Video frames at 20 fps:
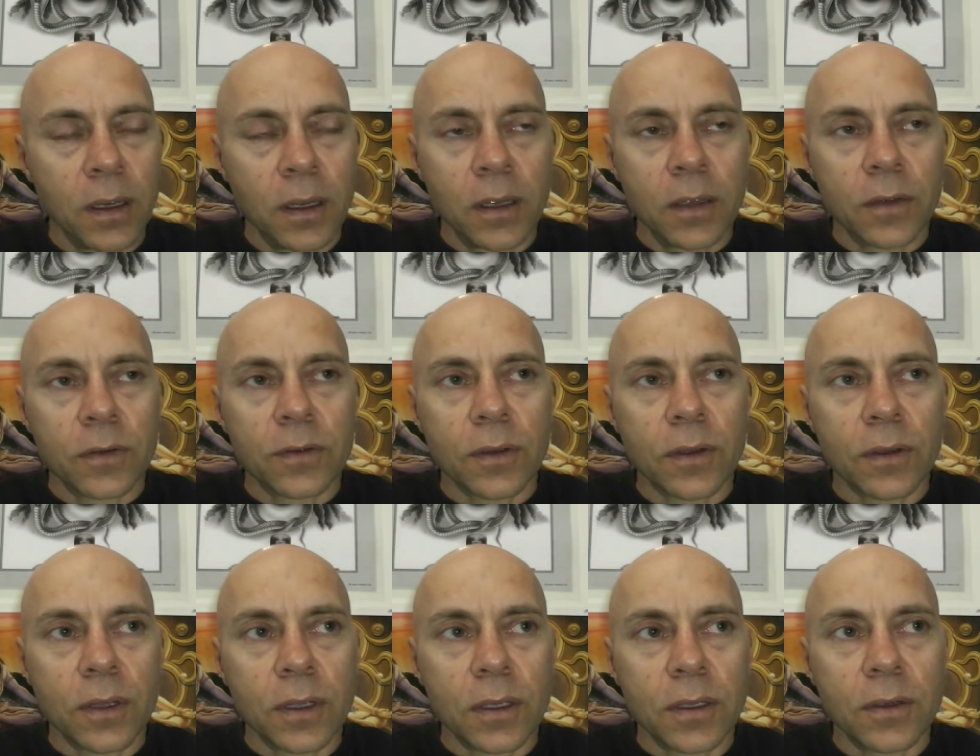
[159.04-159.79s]
So
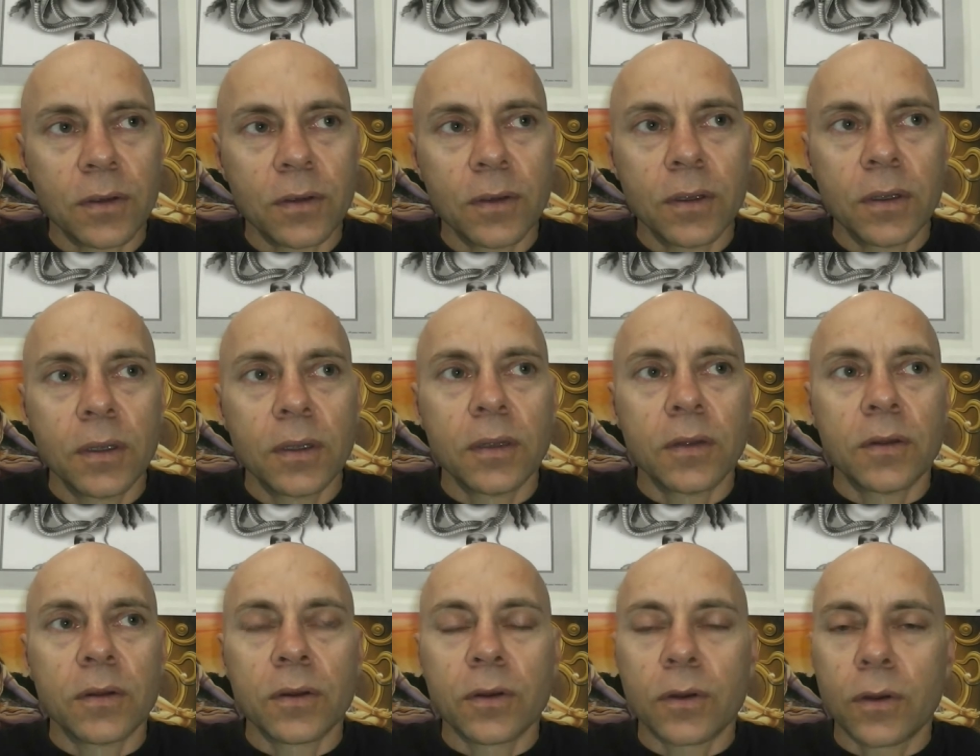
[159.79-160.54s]
then you
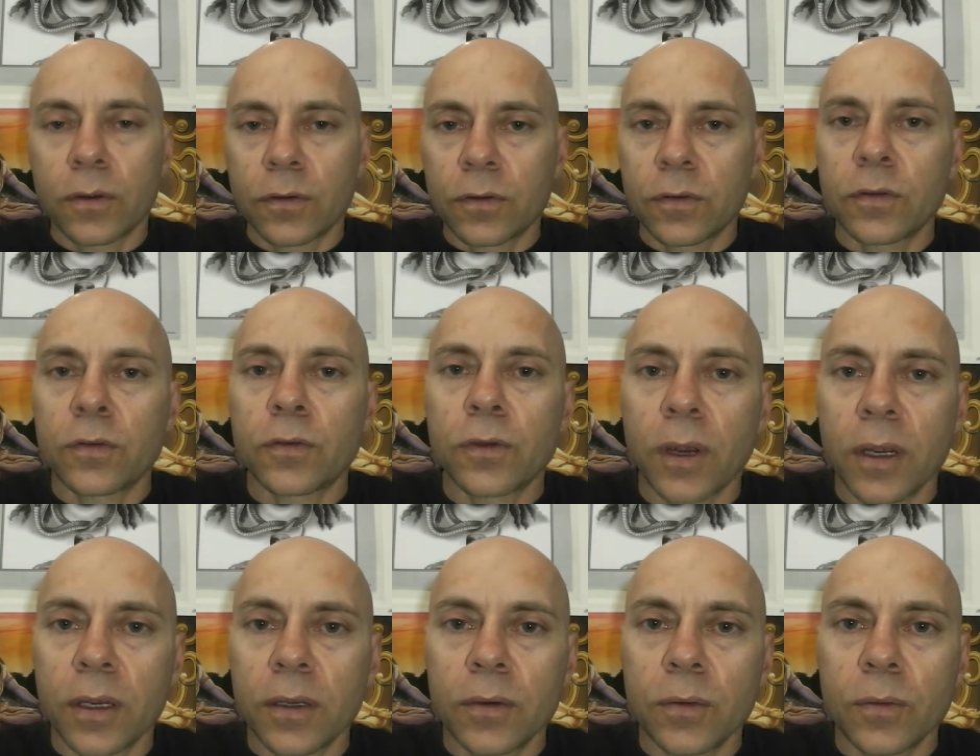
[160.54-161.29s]

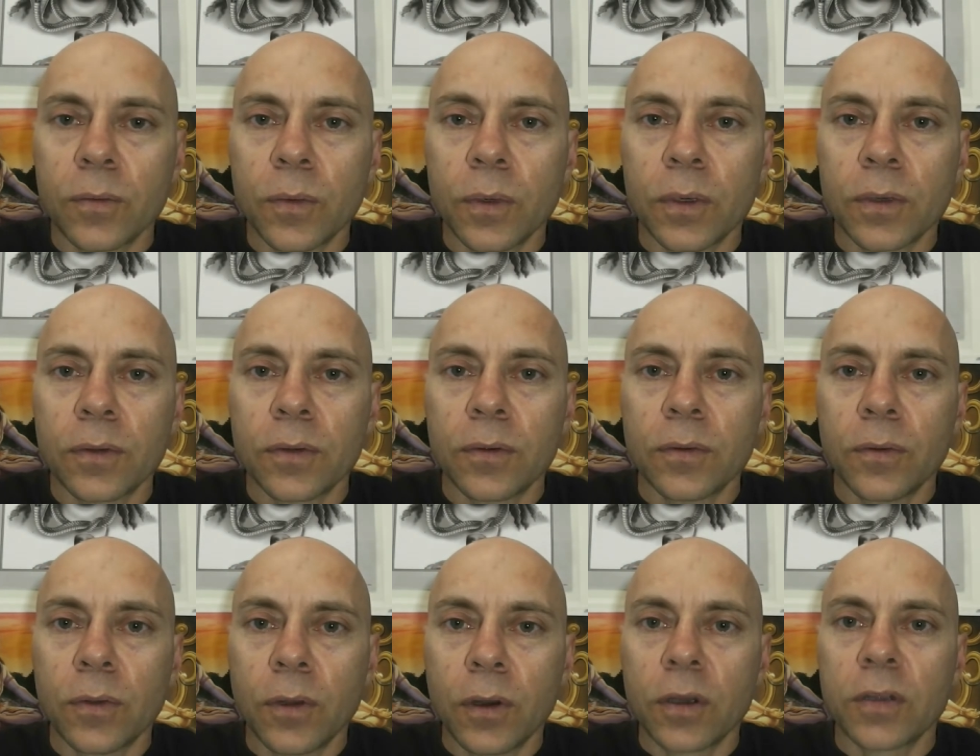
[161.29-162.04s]
concentrate while the
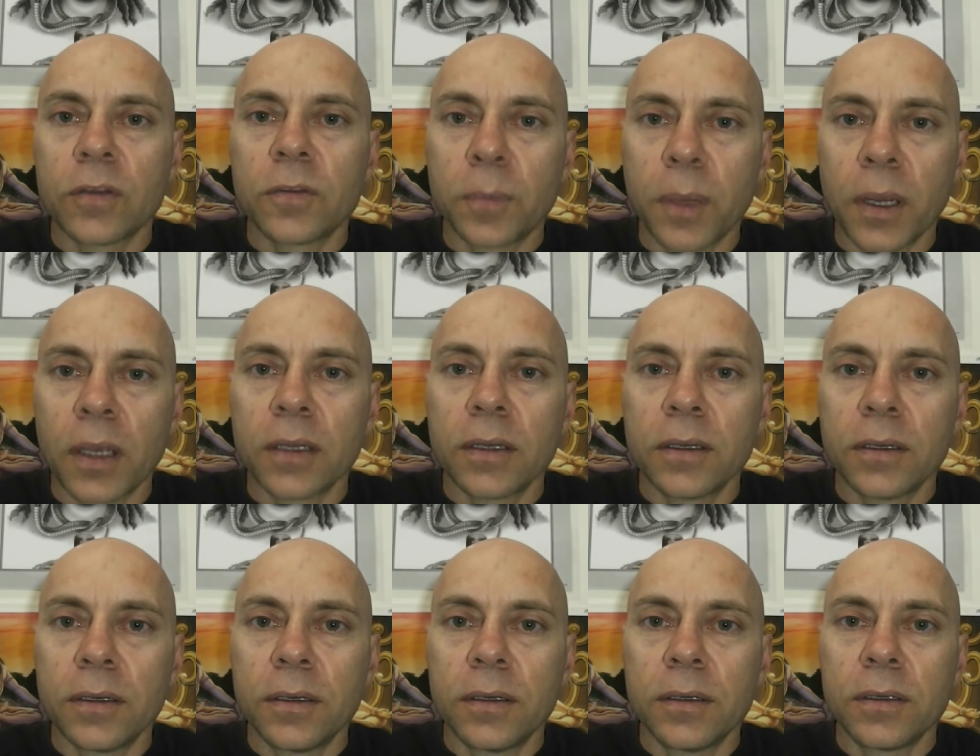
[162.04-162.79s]
line's
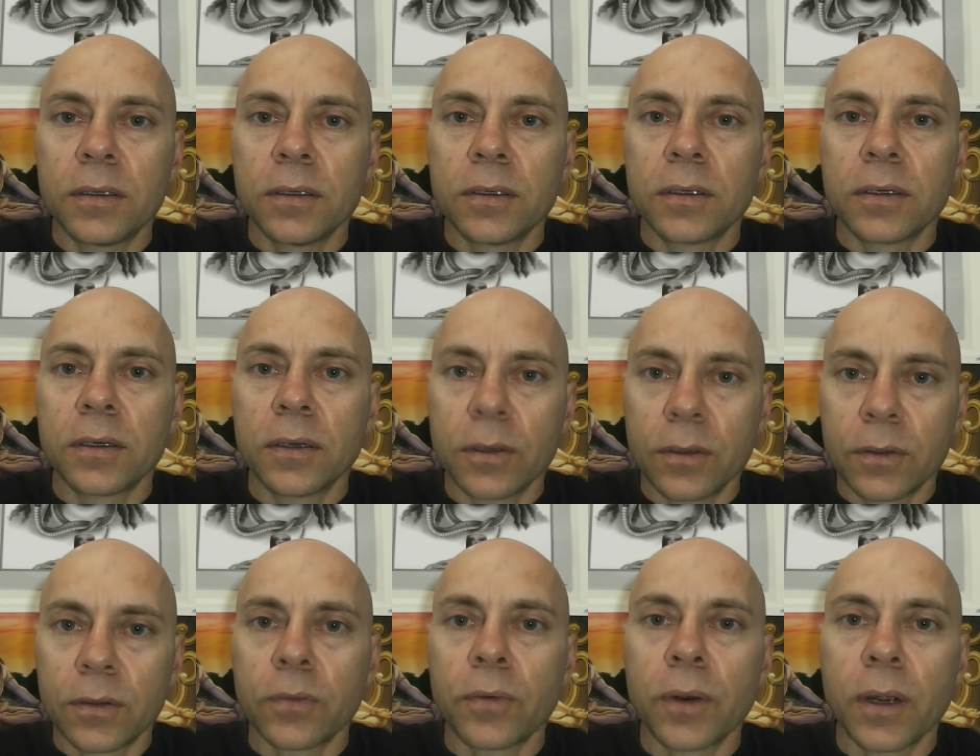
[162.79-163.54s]
painted
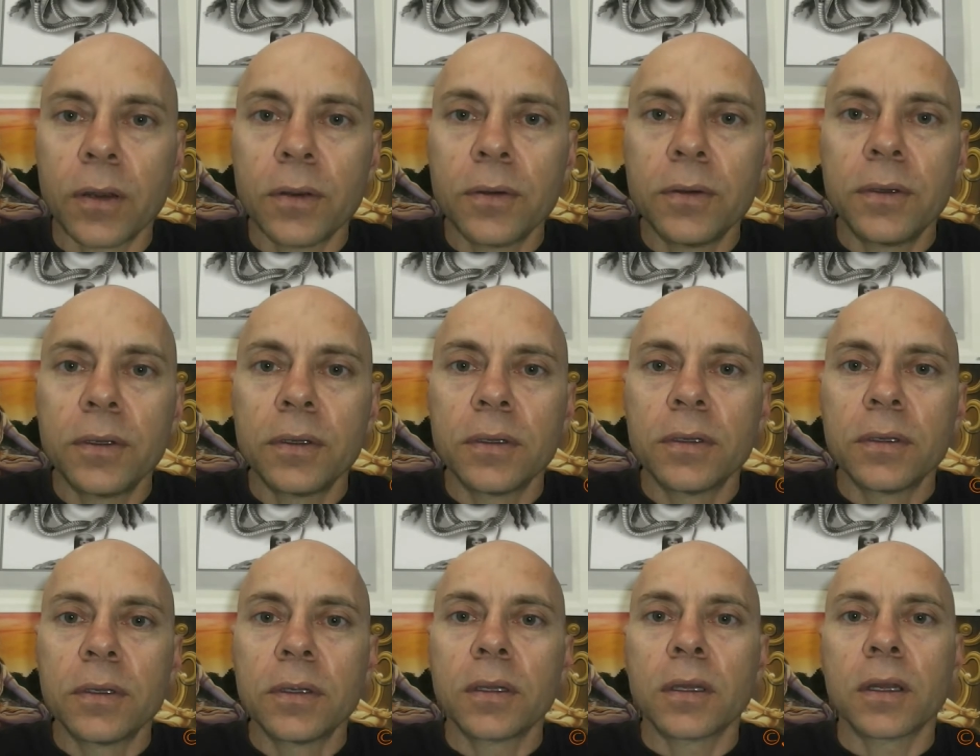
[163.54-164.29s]
on the road,
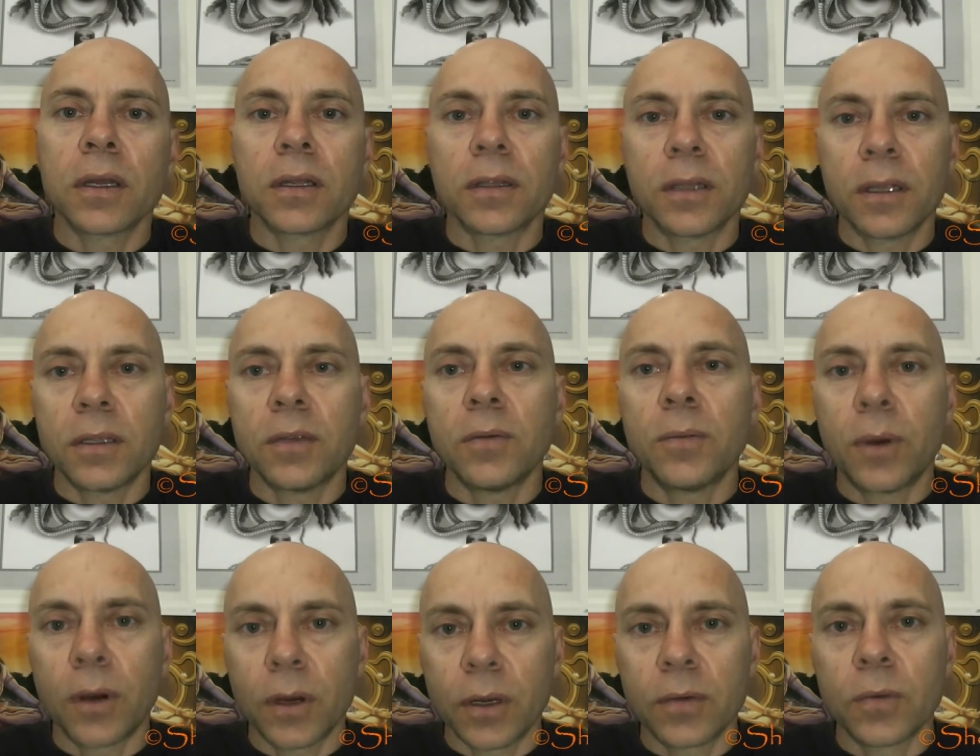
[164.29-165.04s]
and then your
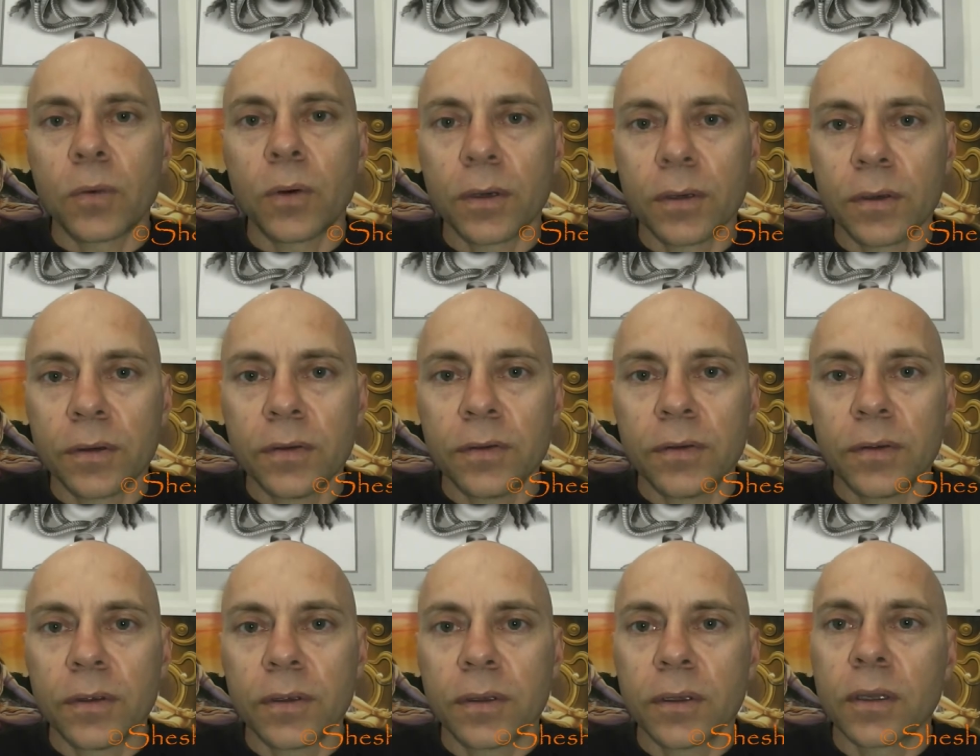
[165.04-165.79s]
mind wanders,
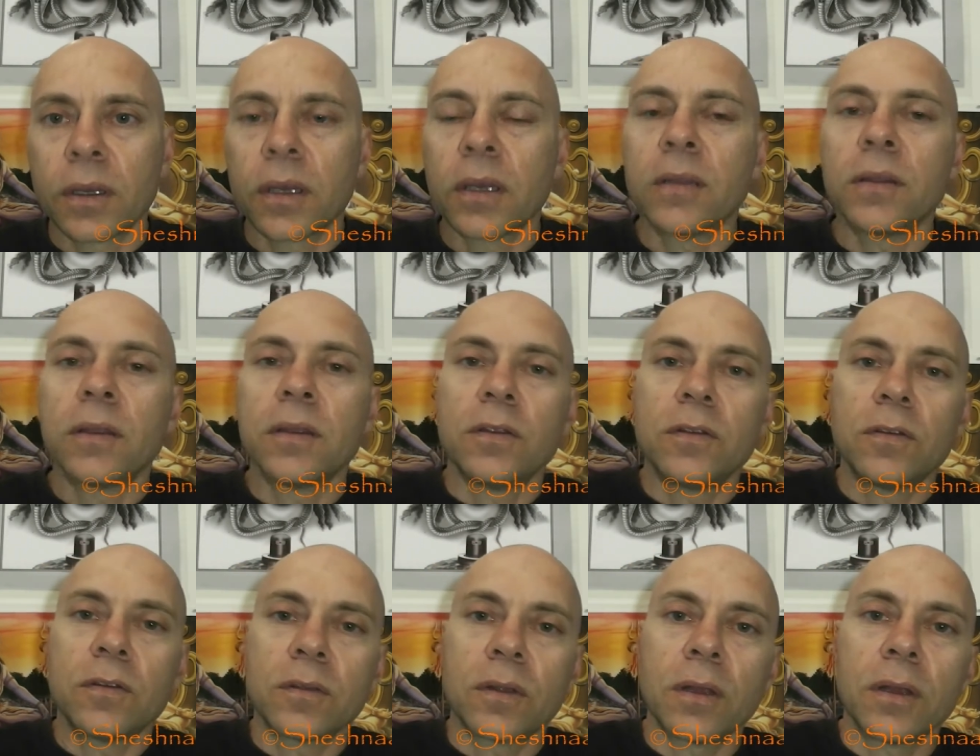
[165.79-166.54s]
and then you
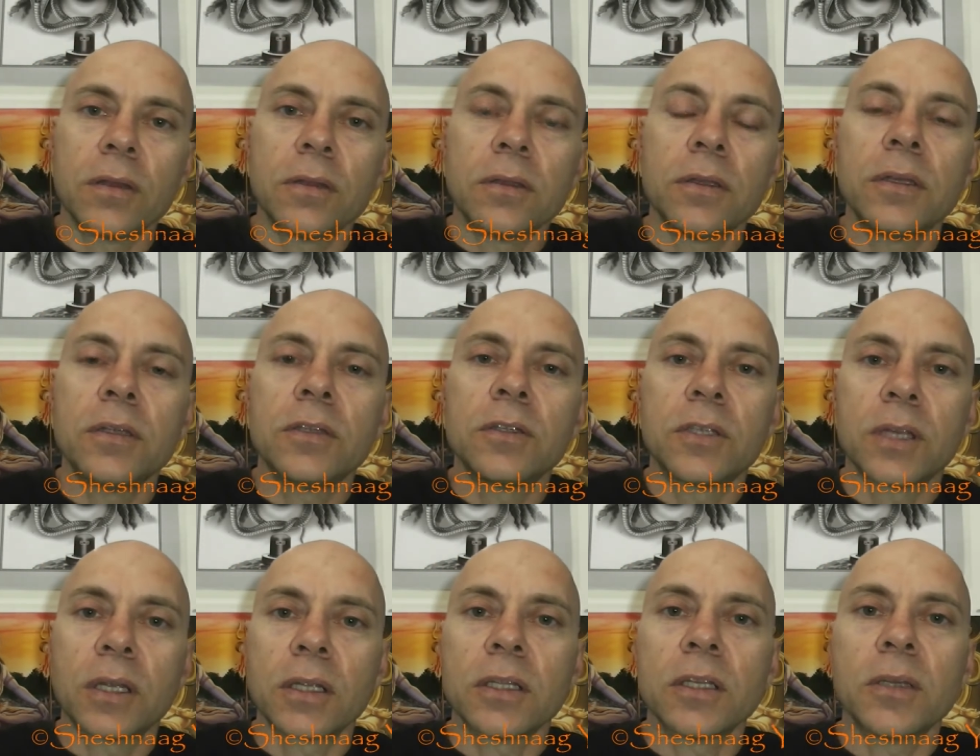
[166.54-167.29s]
slowly and
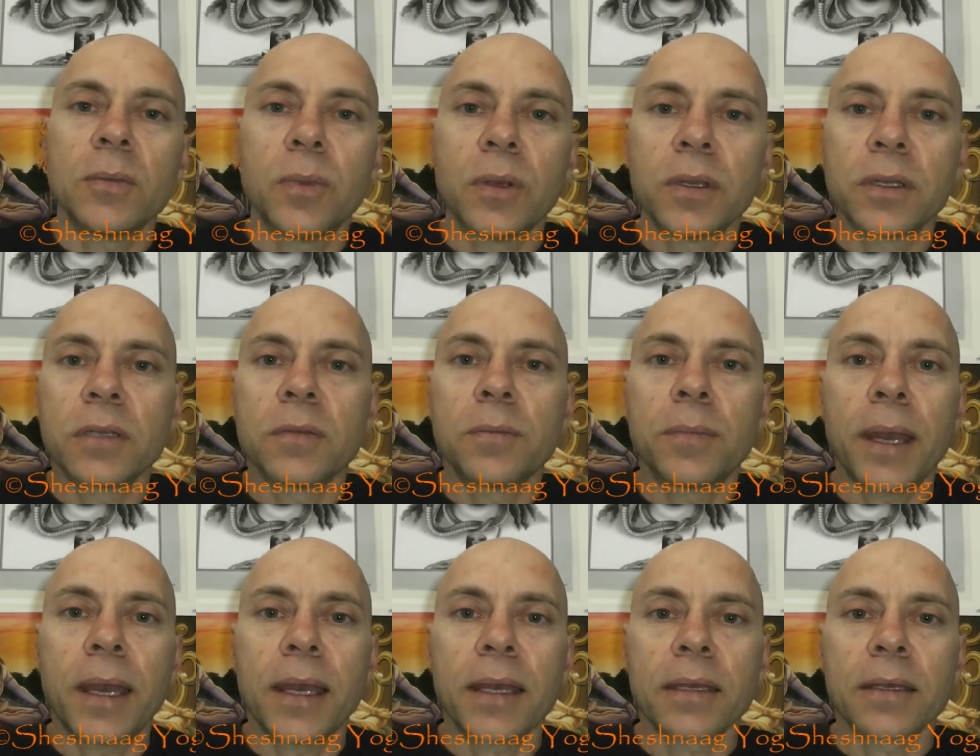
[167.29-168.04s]
gently bring it
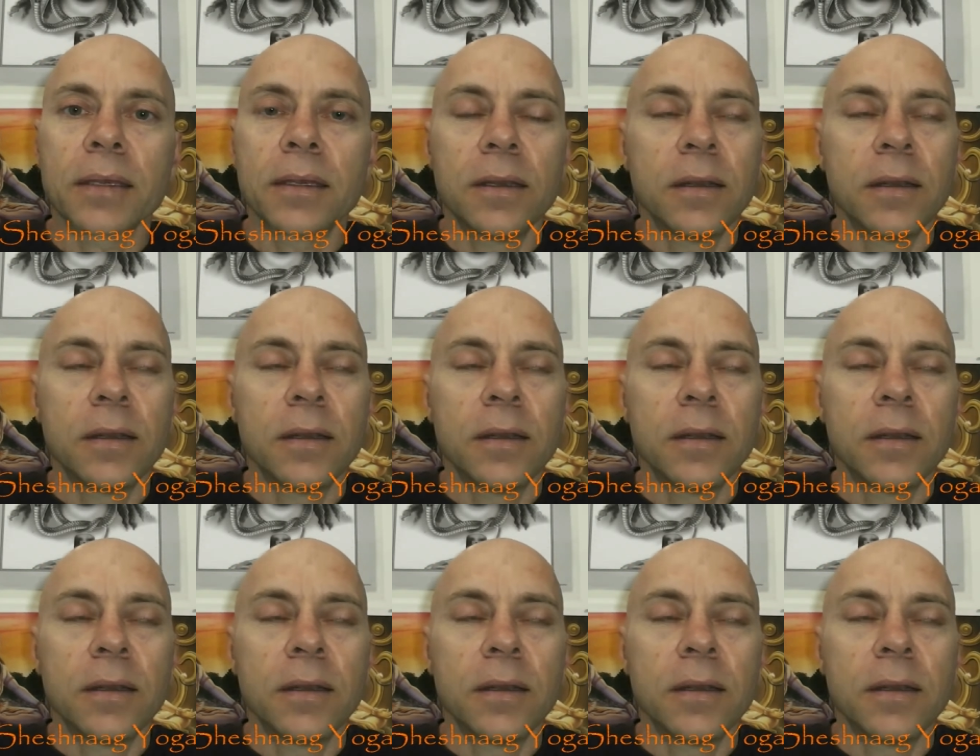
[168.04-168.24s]
back